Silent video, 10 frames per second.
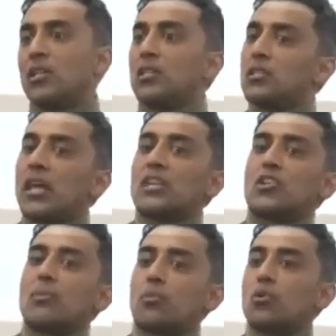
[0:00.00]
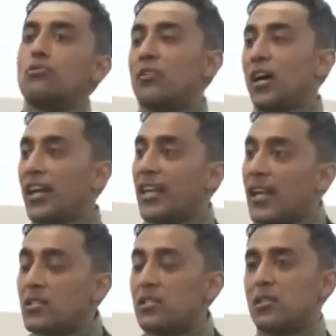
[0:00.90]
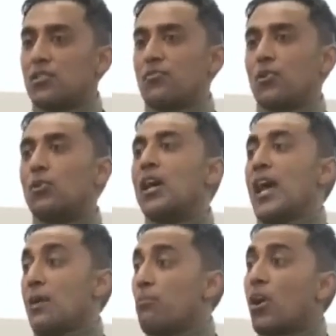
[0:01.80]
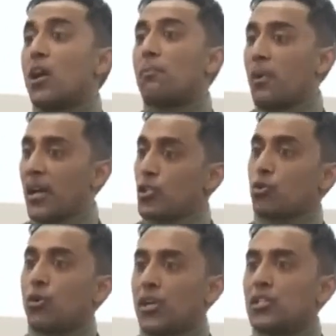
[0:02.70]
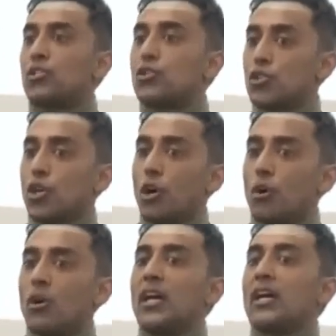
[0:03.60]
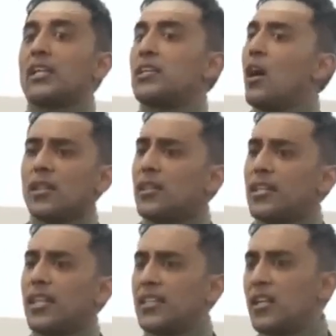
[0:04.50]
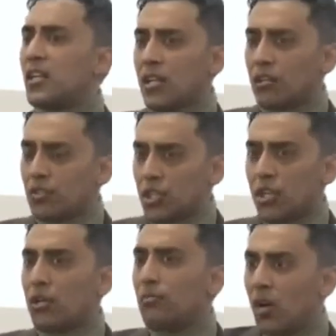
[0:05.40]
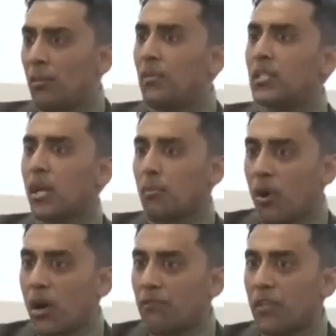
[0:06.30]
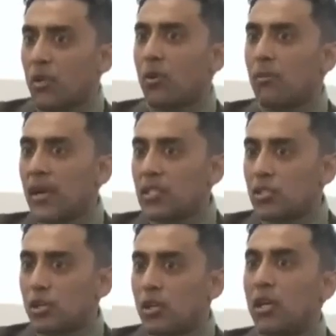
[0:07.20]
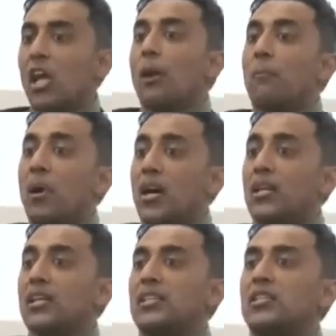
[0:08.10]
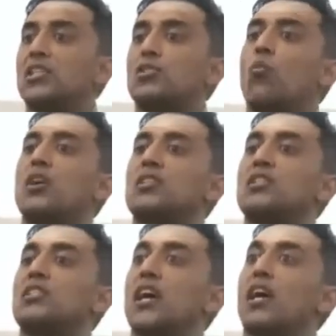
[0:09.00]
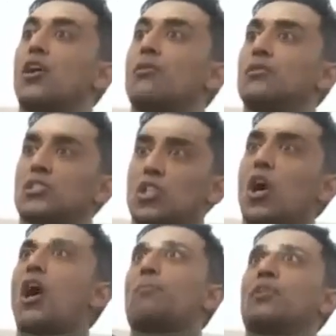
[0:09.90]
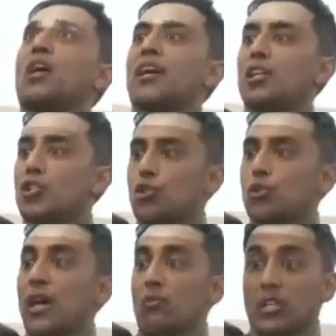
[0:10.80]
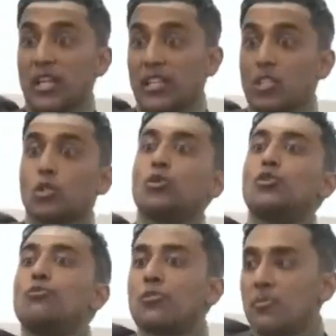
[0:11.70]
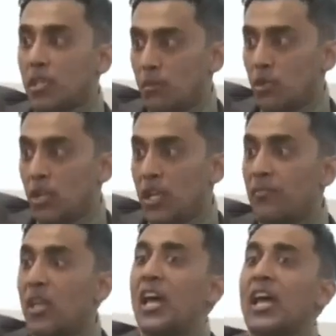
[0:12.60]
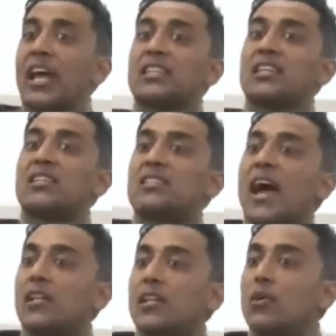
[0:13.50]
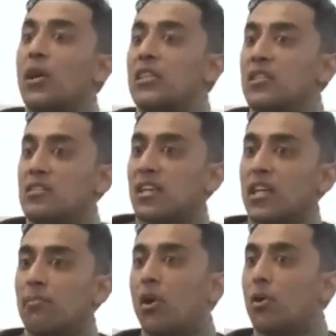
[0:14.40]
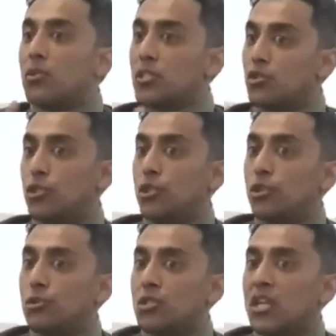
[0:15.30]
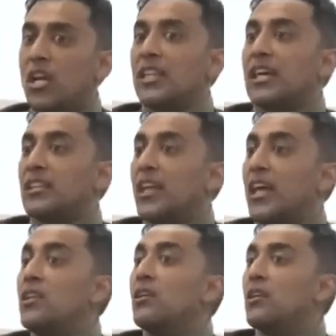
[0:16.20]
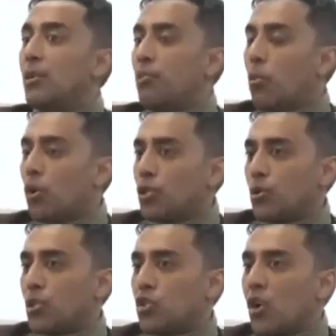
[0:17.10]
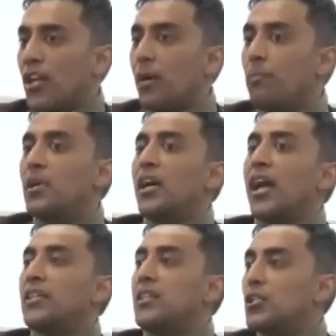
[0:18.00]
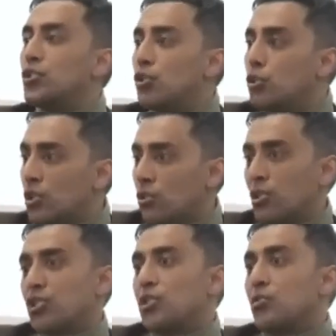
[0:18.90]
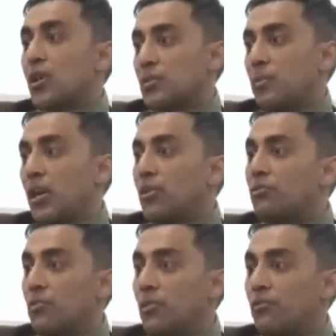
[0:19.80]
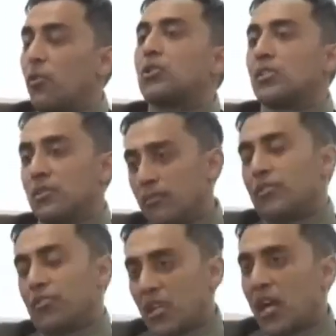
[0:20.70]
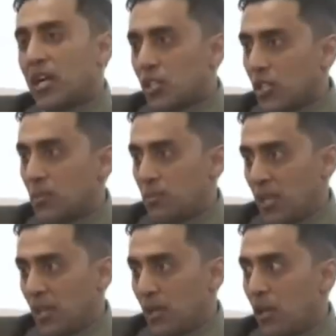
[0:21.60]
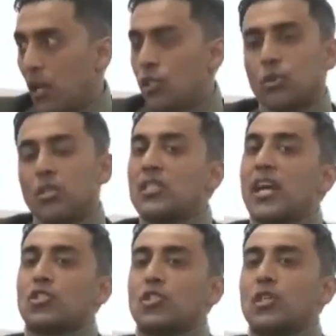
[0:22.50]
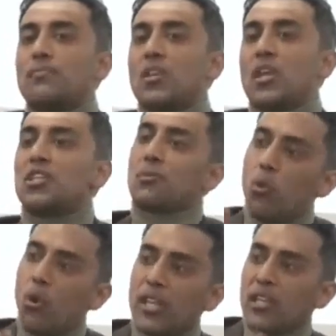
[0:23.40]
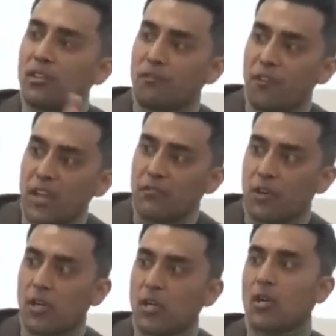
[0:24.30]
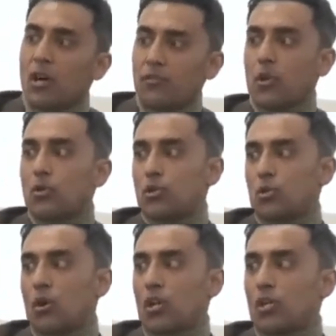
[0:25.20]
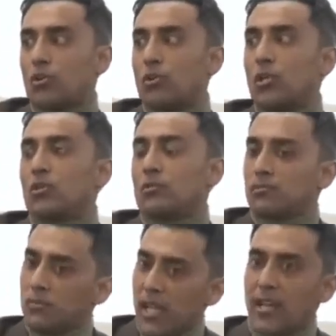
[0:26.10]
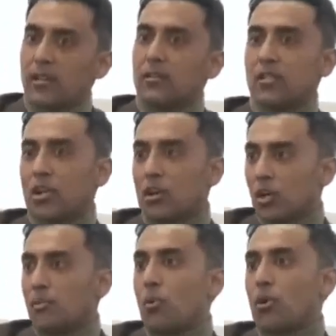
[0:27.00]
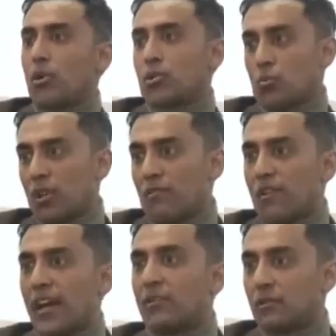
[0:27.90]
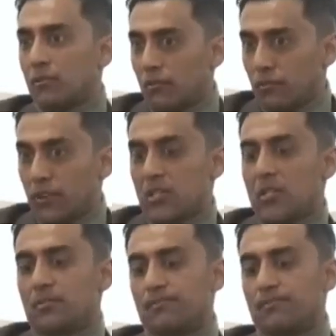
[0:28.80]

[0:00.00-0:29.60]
This is actually a proof against this view and brought up by historians to show not that they didn't consider Muhammad a prophet or a messenger, but that this wasn't a top line issue that would exclude you from the community. It's exactly when this second part was introduced that then the borders were drawn up and then Jews and Christians were expelled from the fold, theologically speaking. So this actually is a point in the favor of those who argue that the early borders were in fact fuzzy.